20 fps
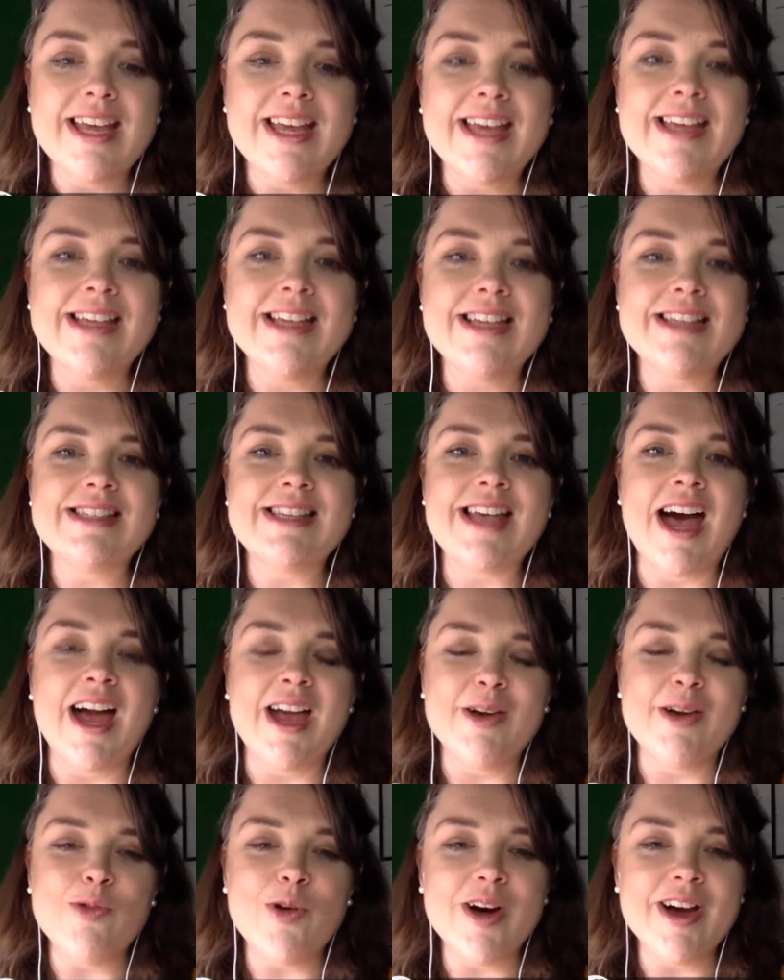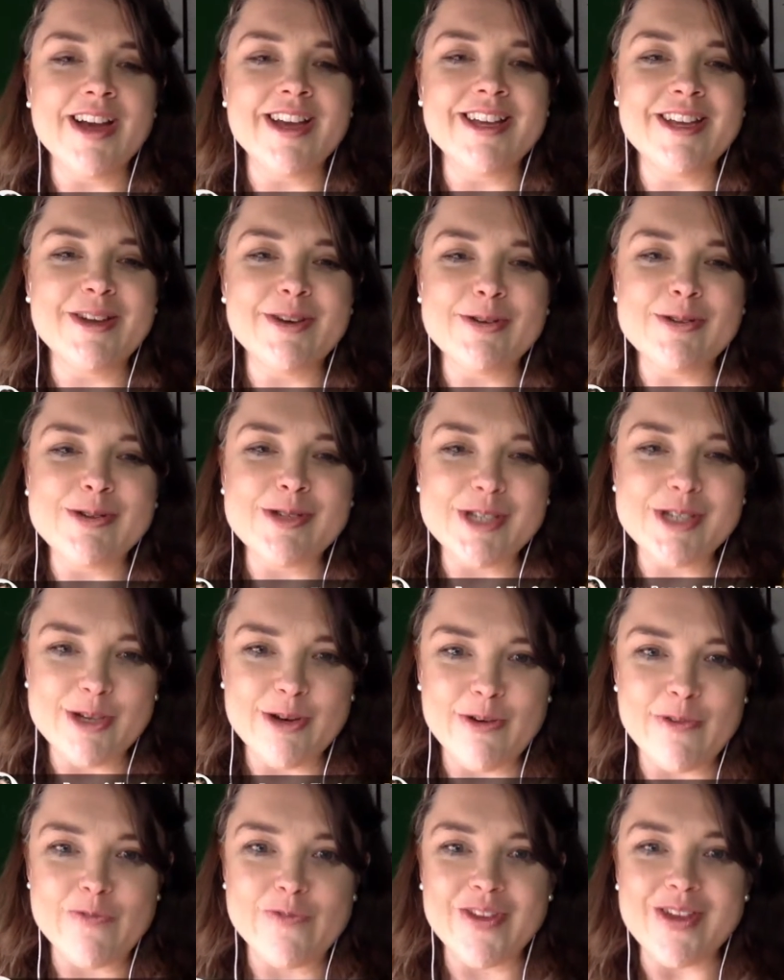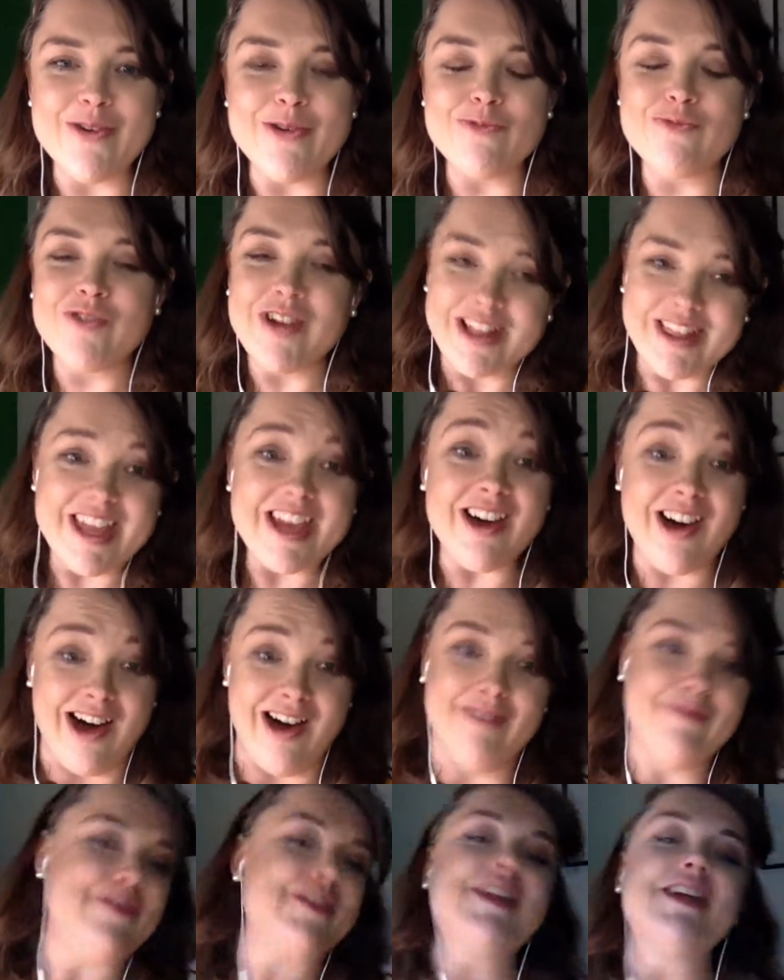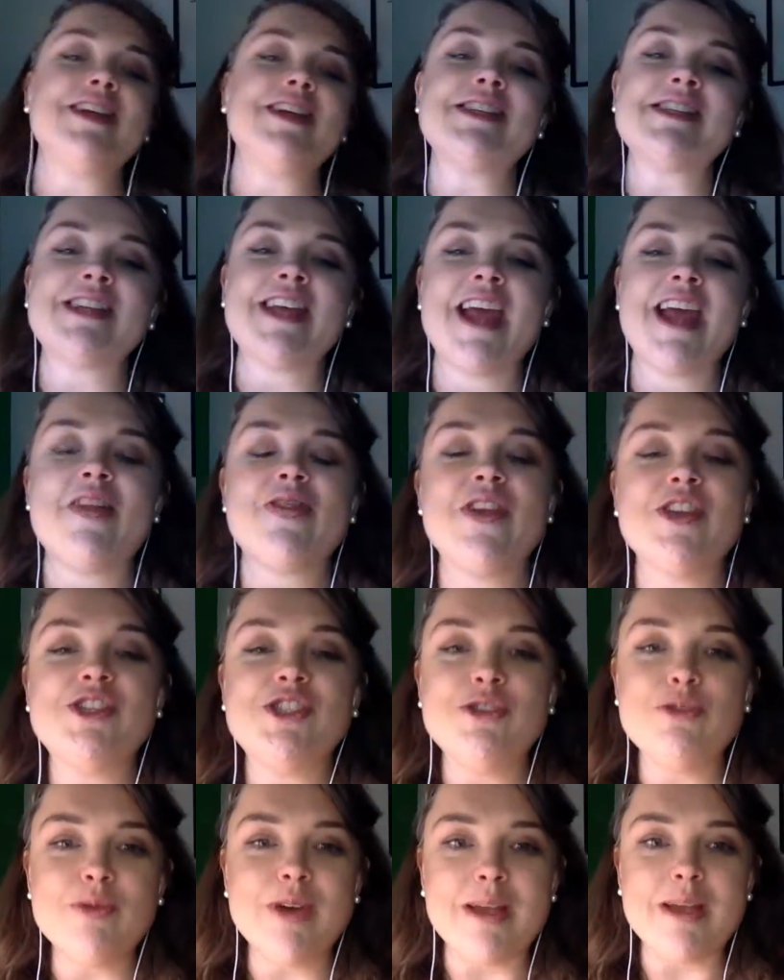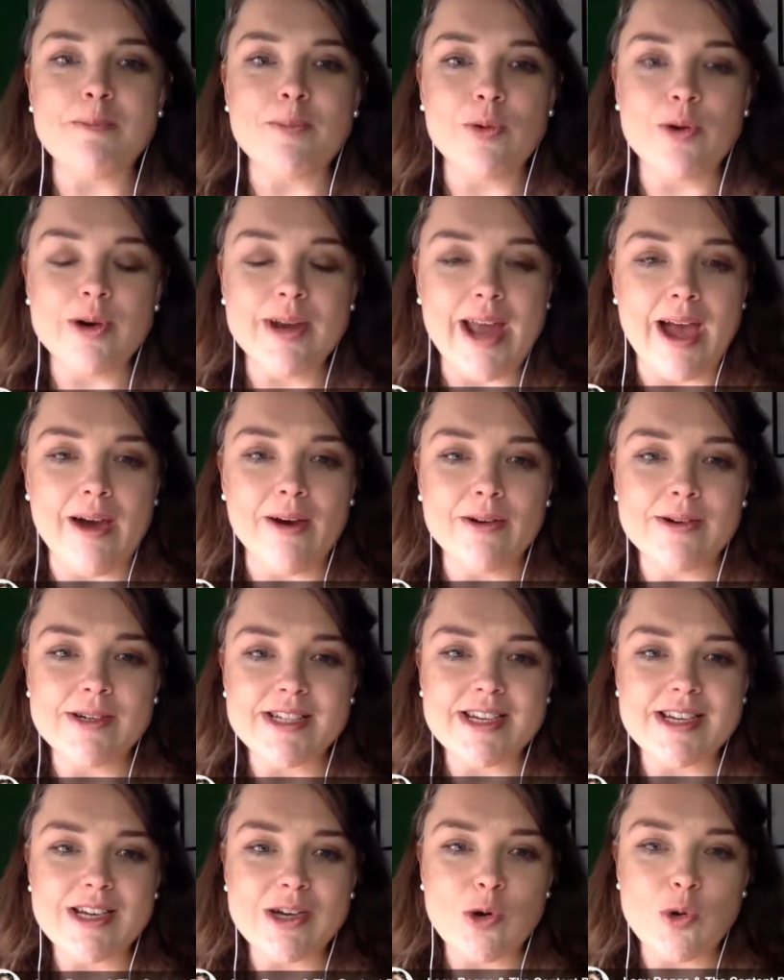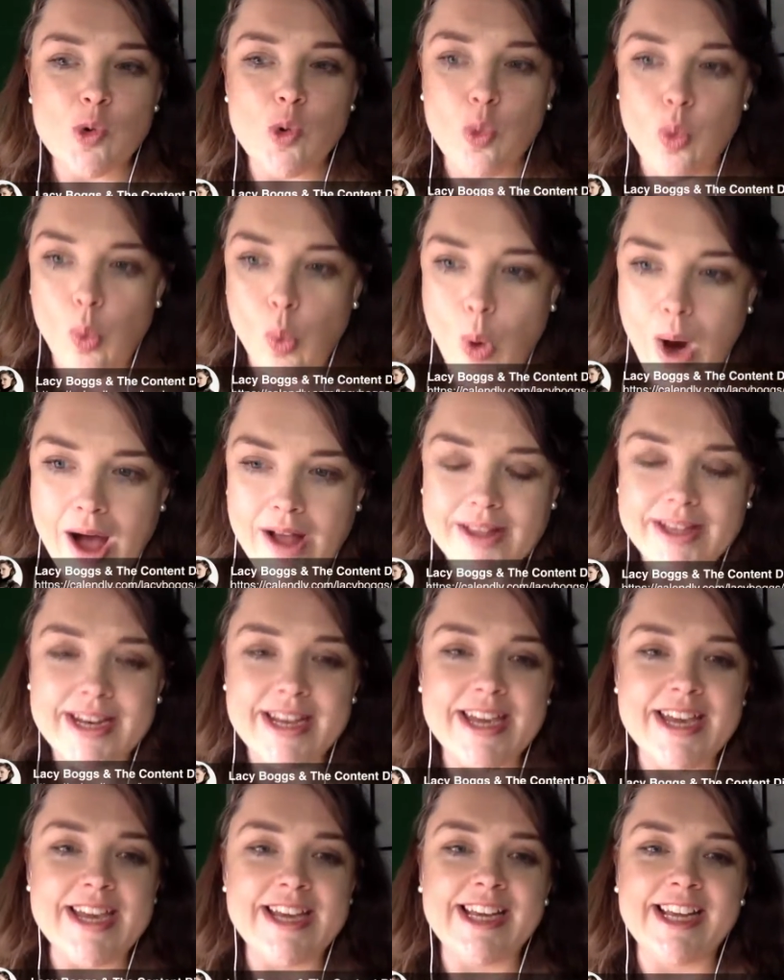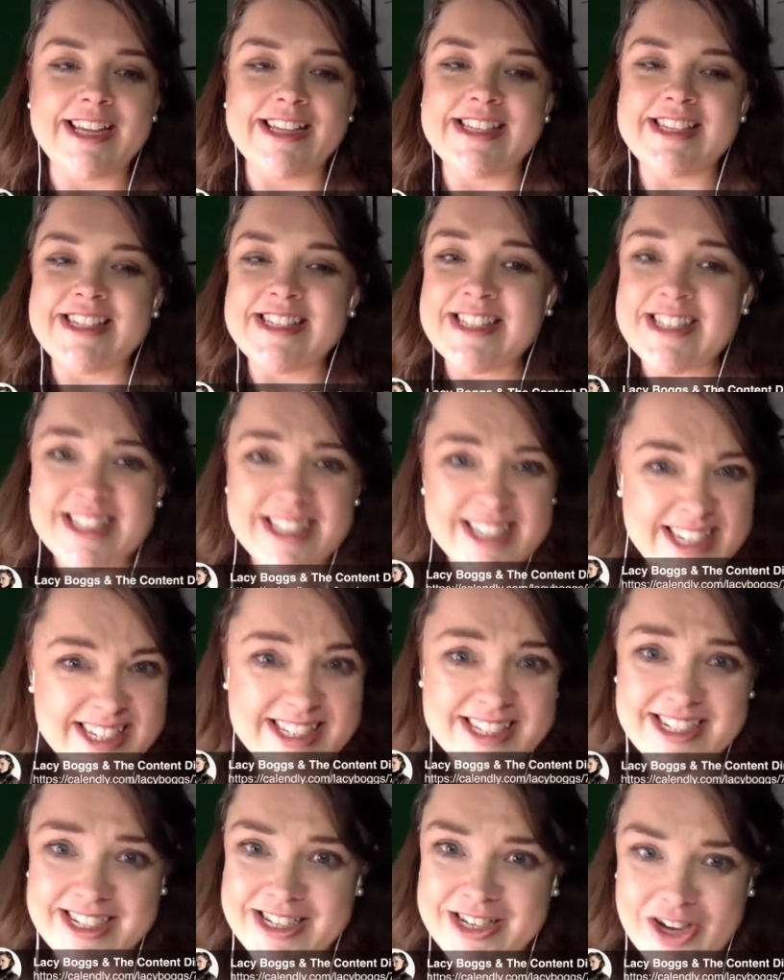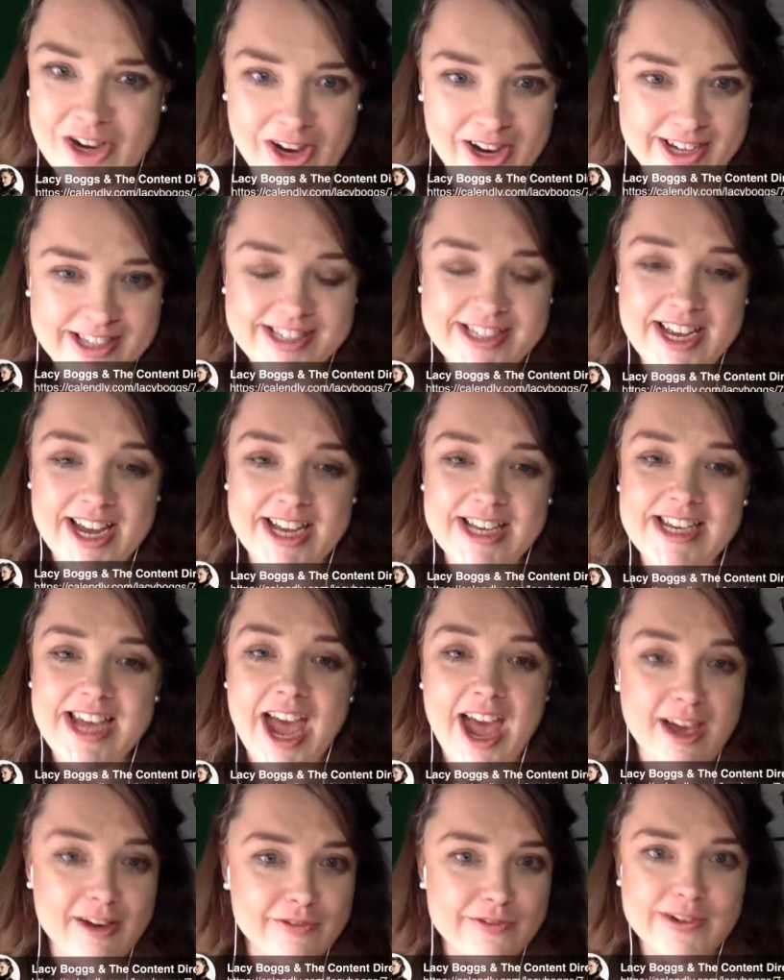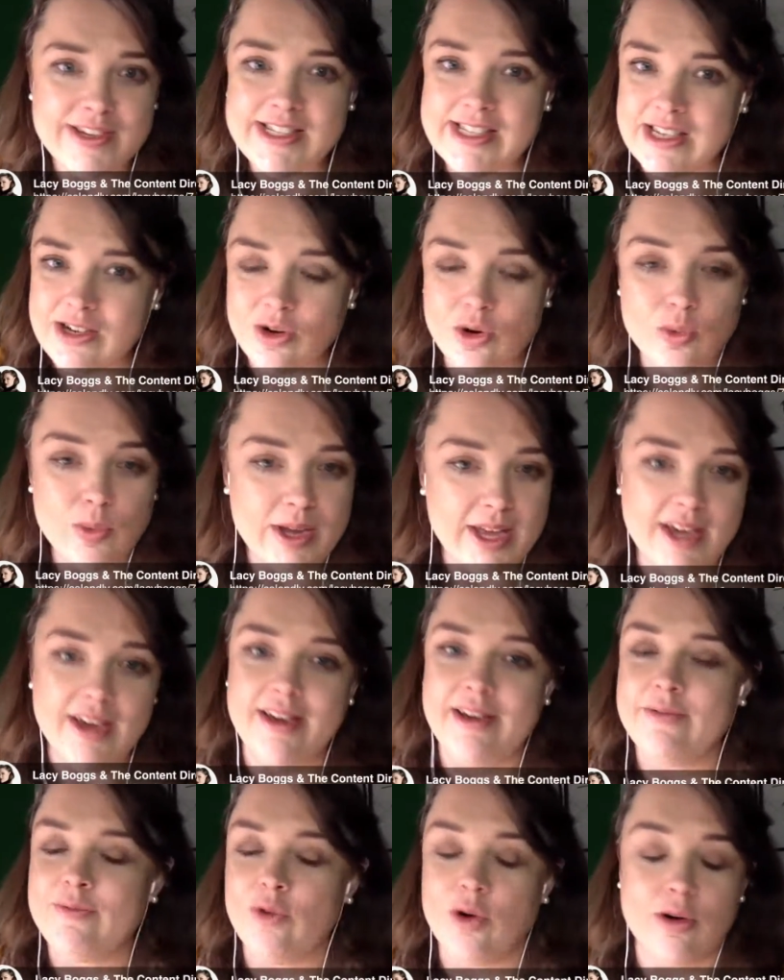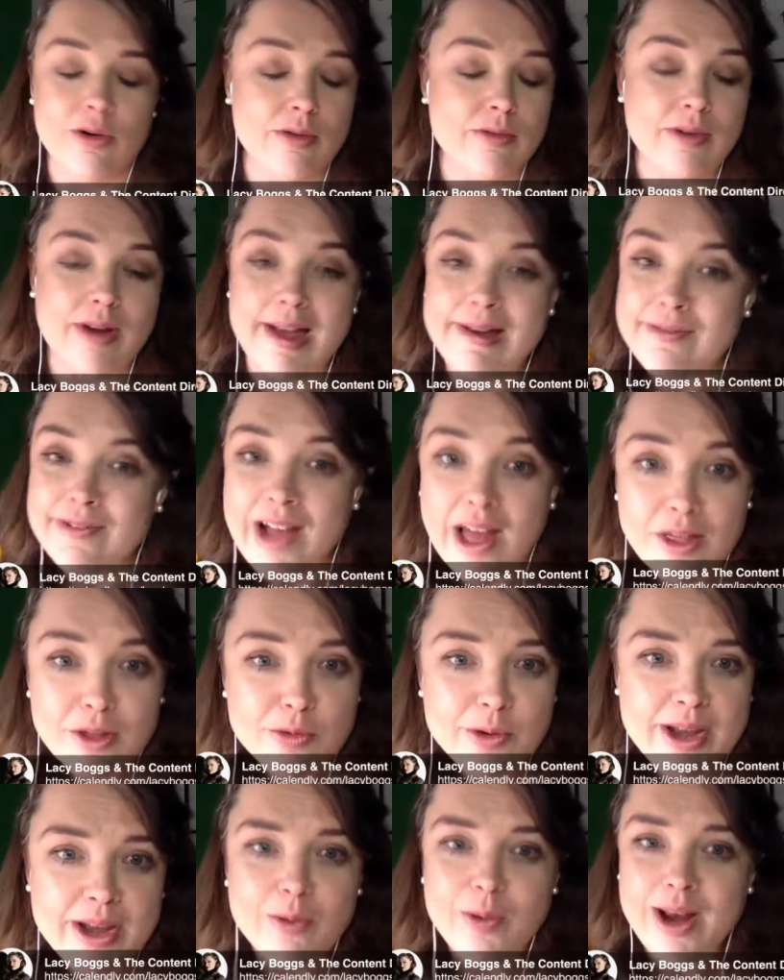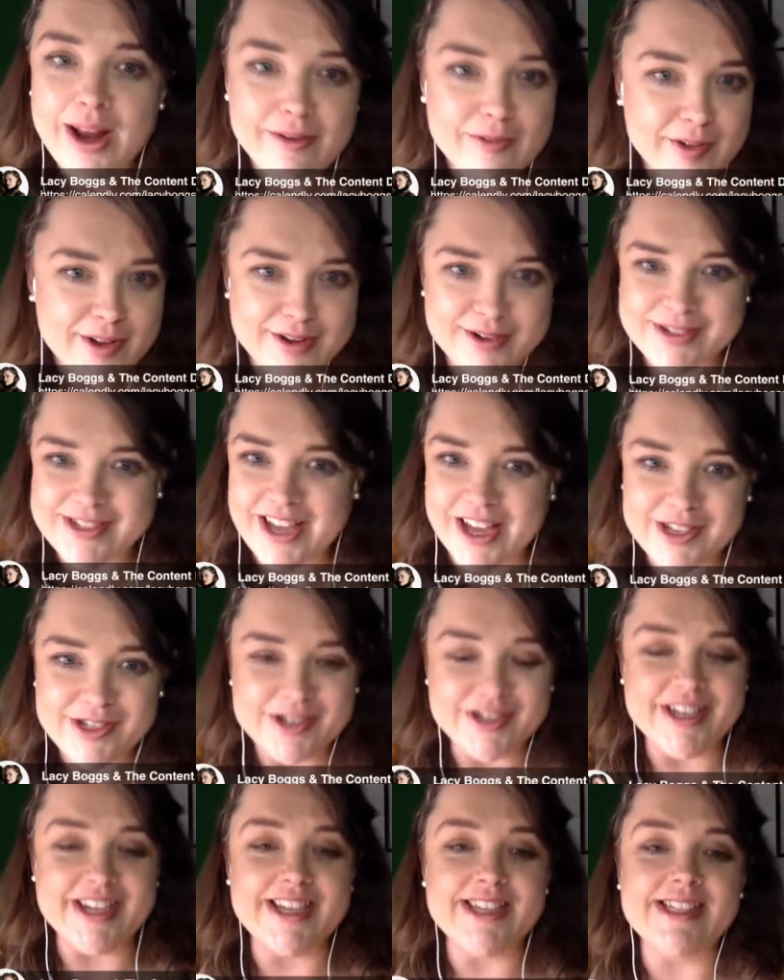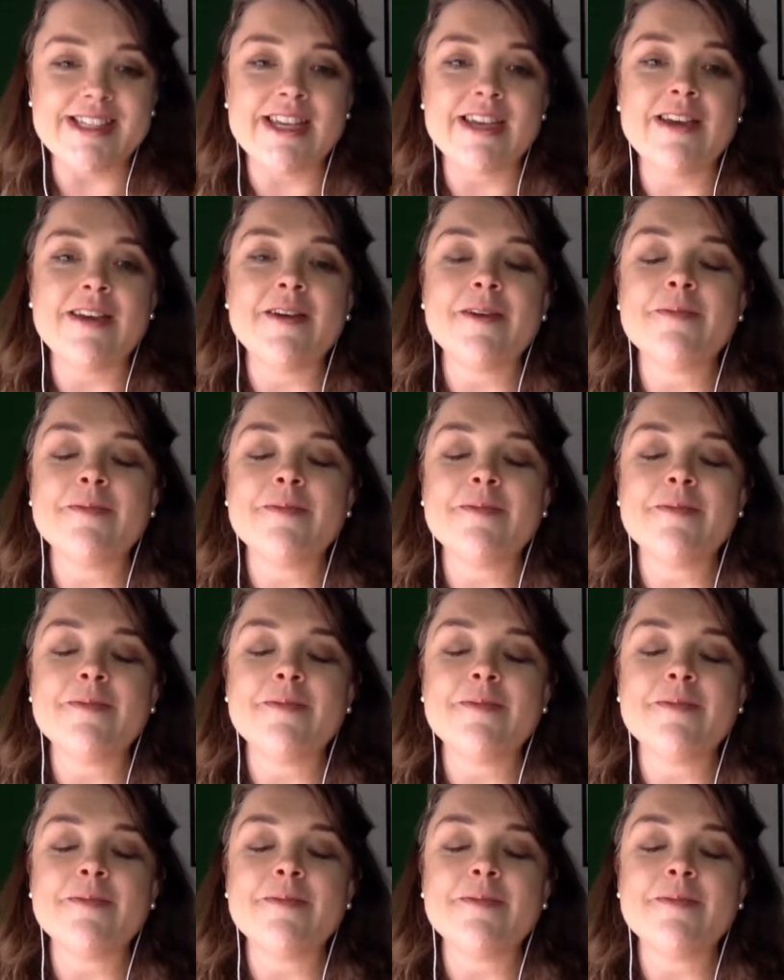is I want you to feel really confident that you can put out quality, consistent content every single week or every other week, whatever your schedule is,